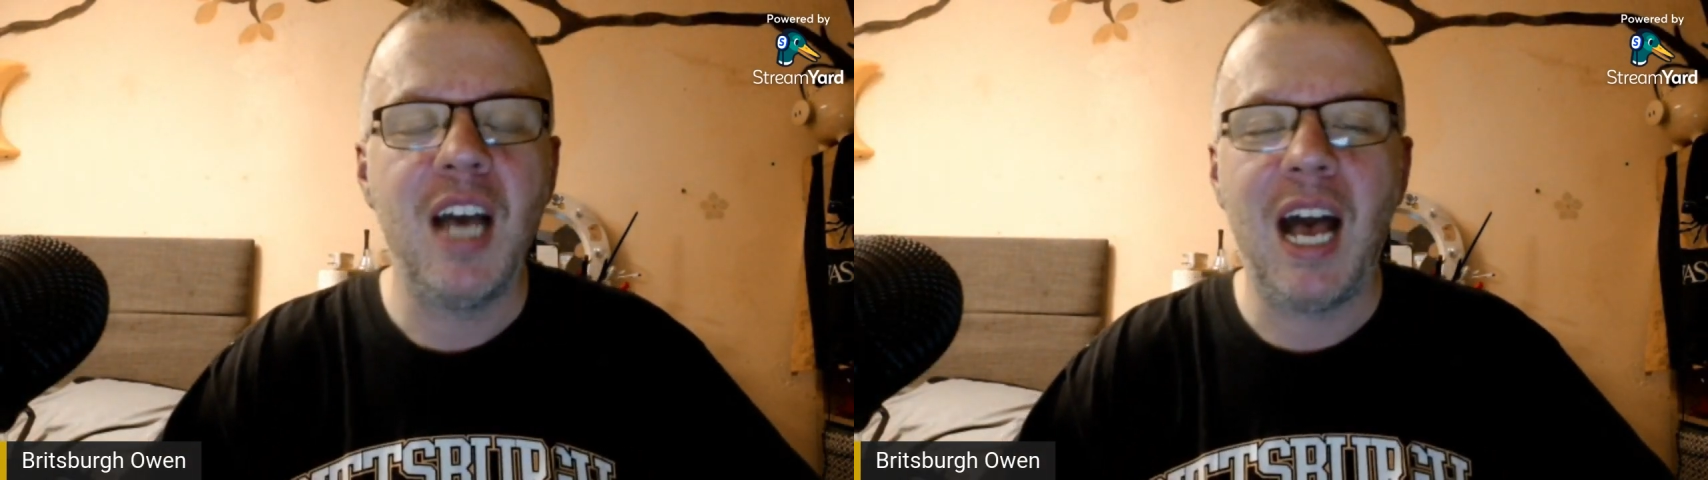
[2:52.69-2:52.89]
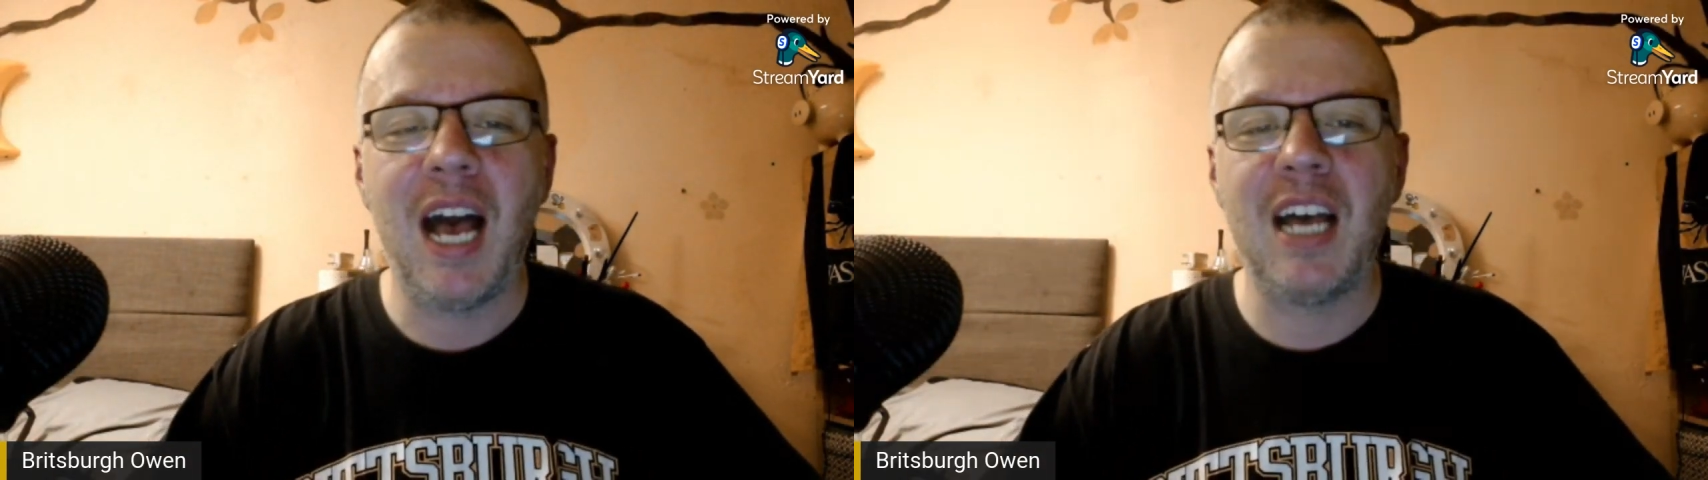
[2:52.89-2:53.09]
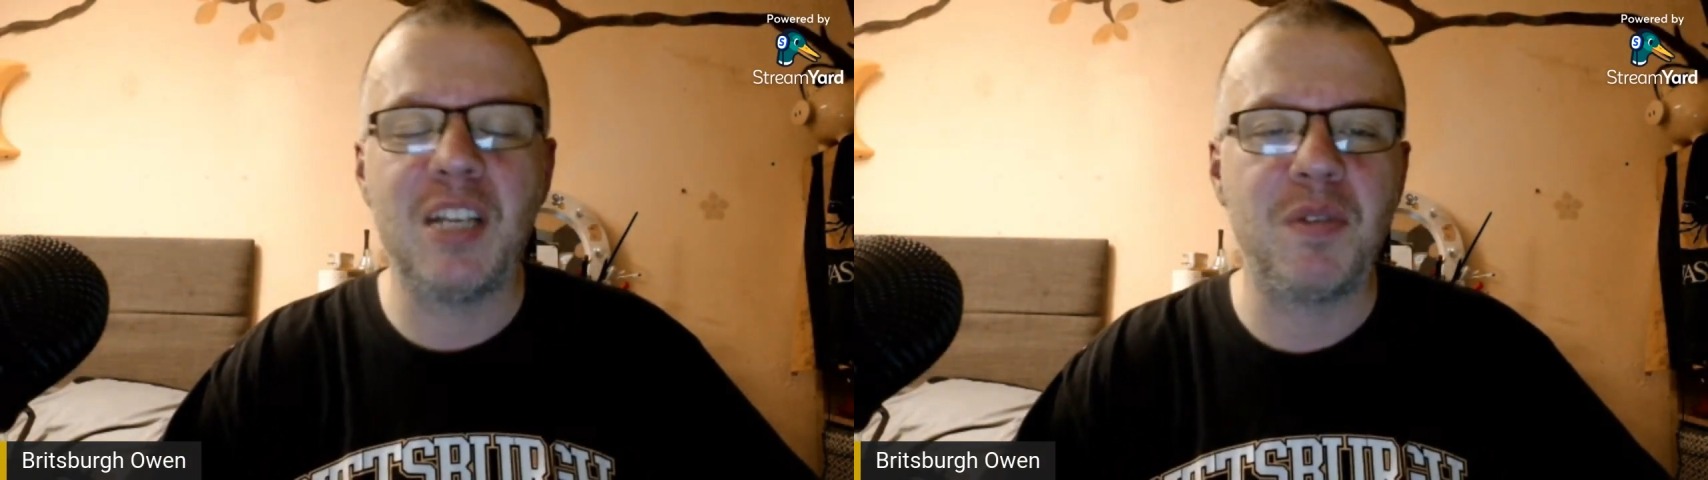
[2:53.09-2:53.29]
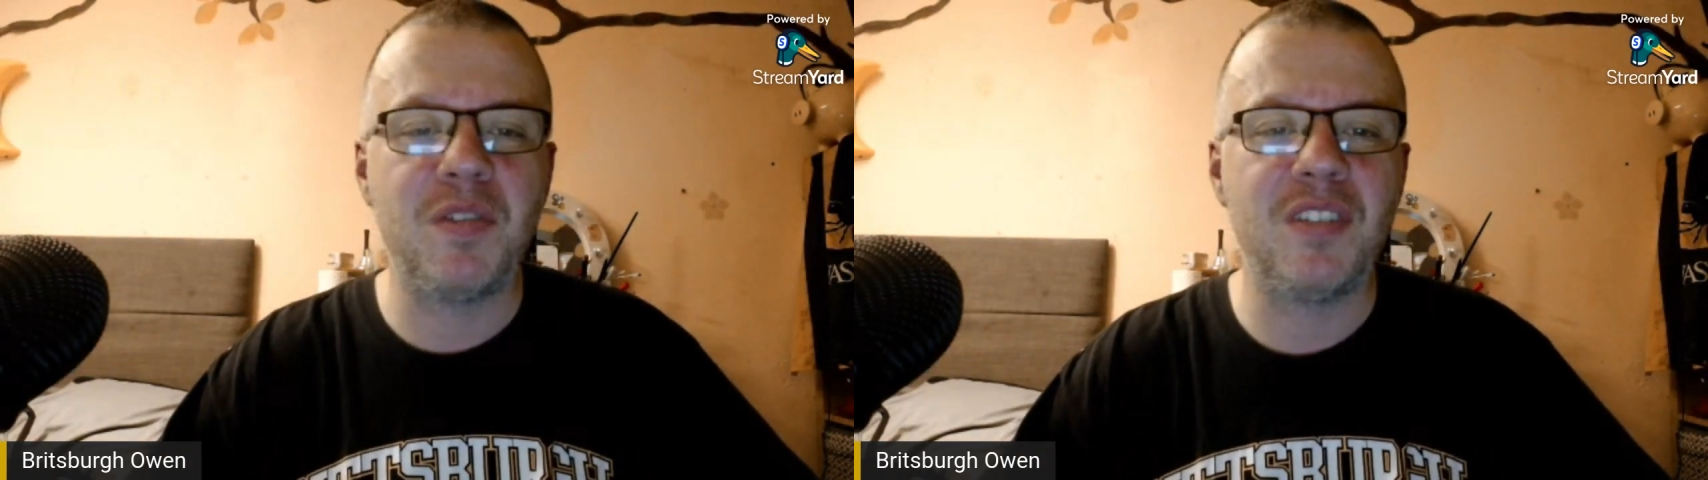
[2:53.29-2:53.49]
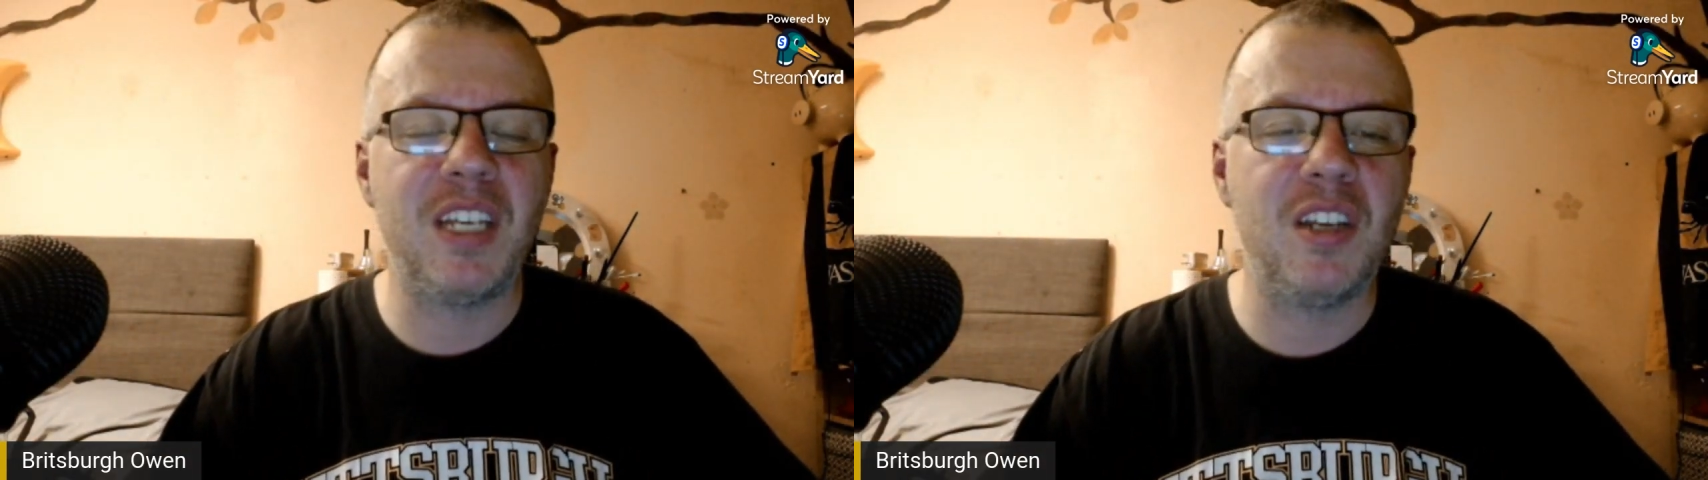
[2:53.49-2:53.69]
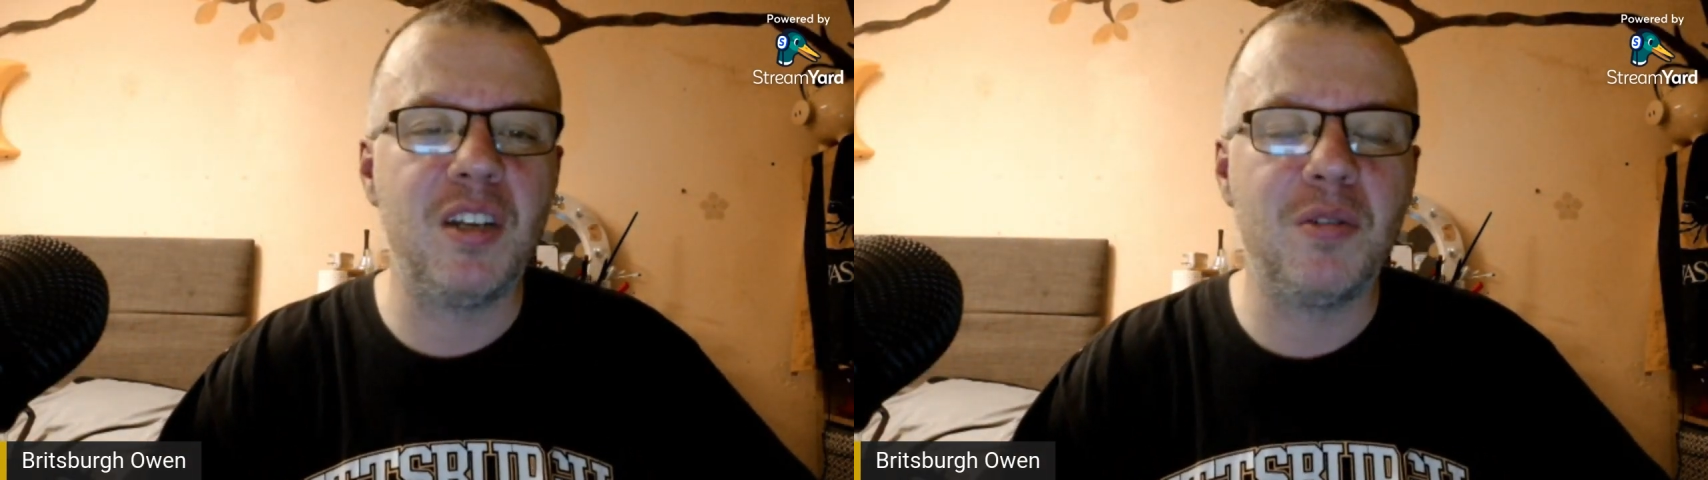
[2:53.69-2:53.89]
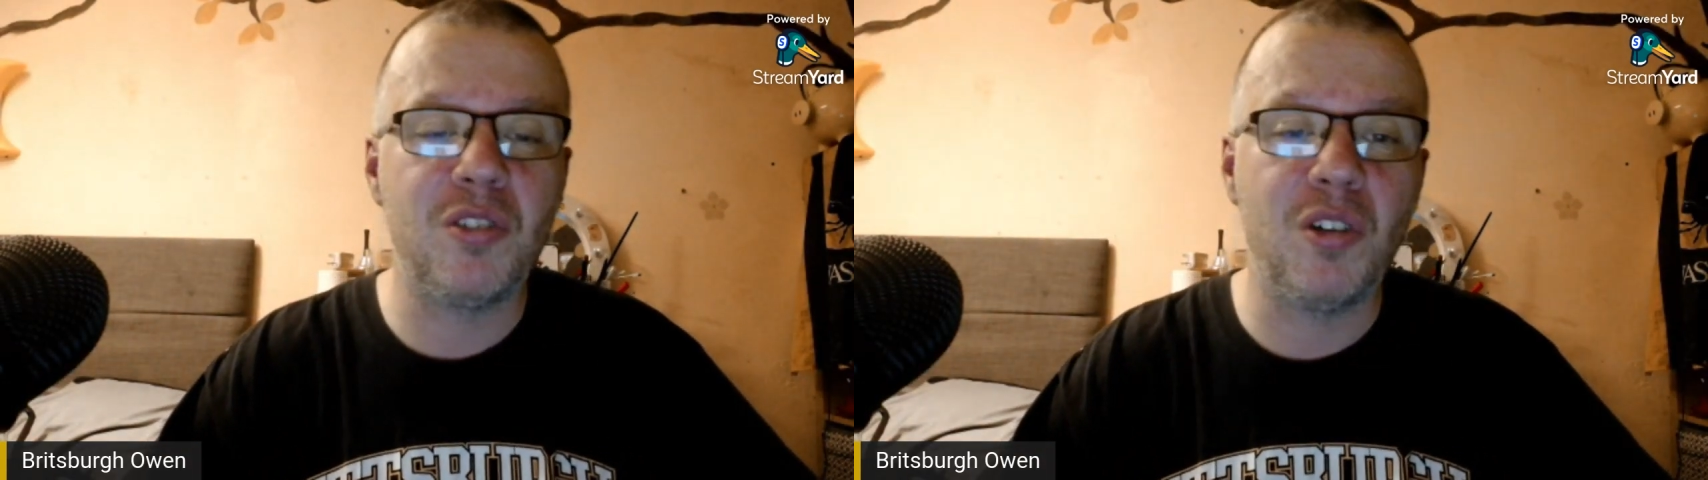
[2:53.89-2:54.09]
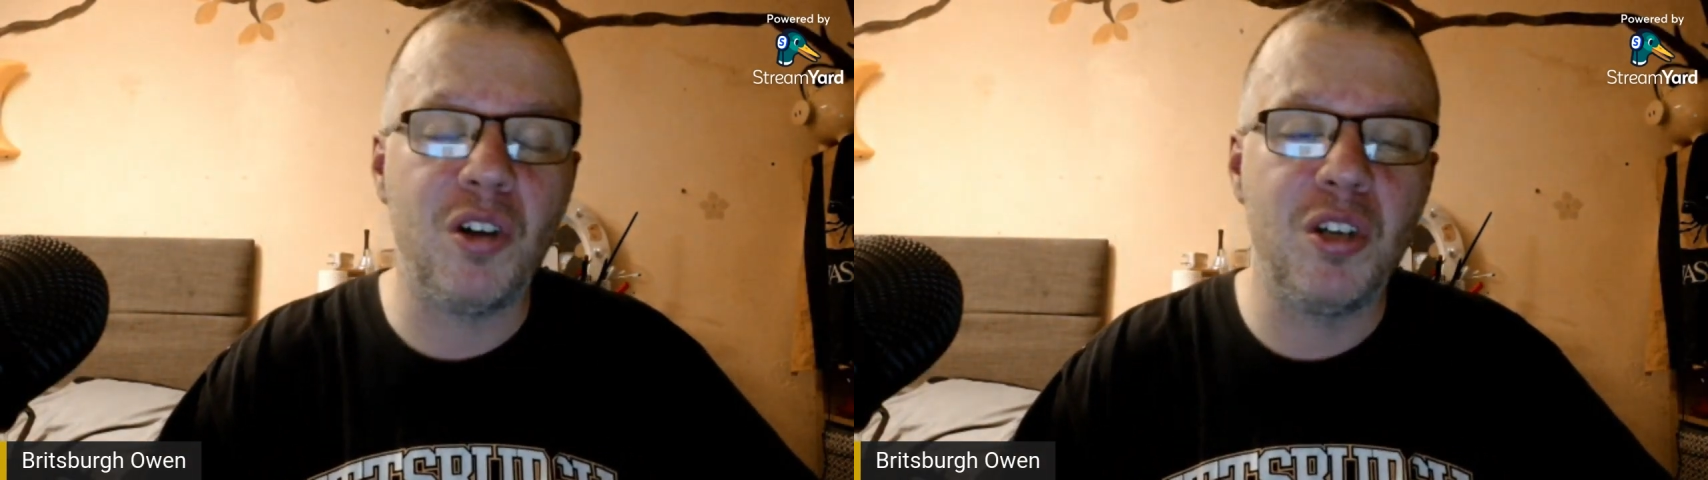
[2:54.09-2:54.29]
as we've seen and
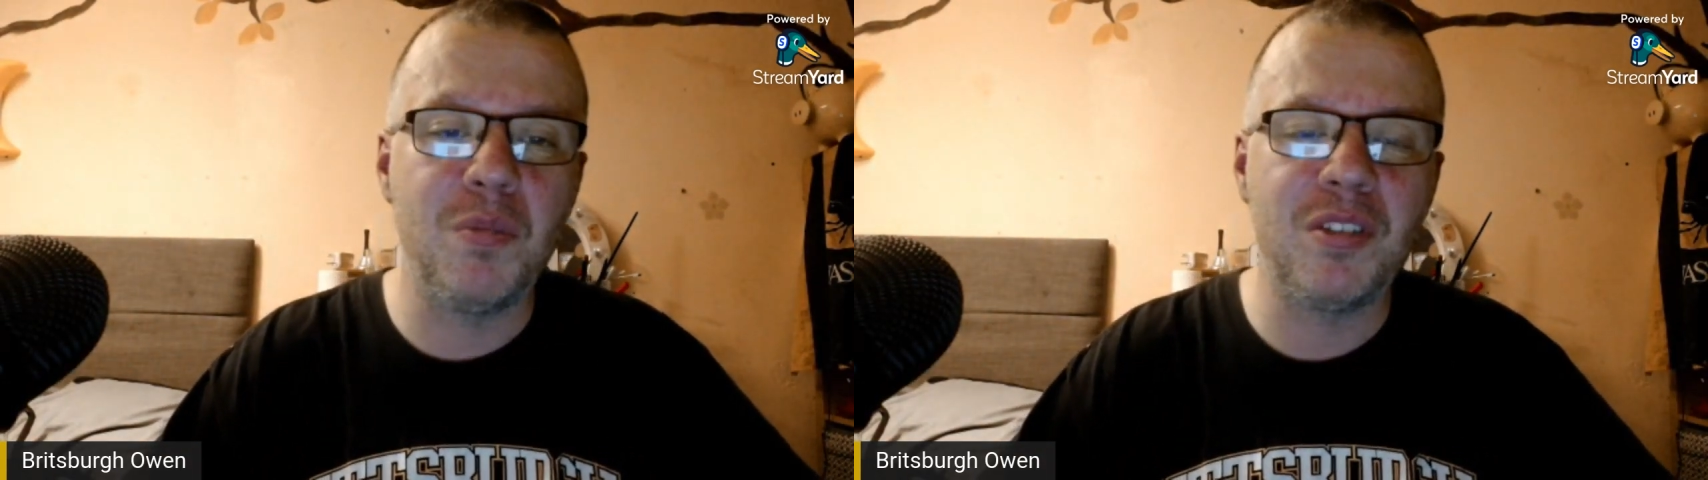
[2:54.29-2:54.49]
saw a number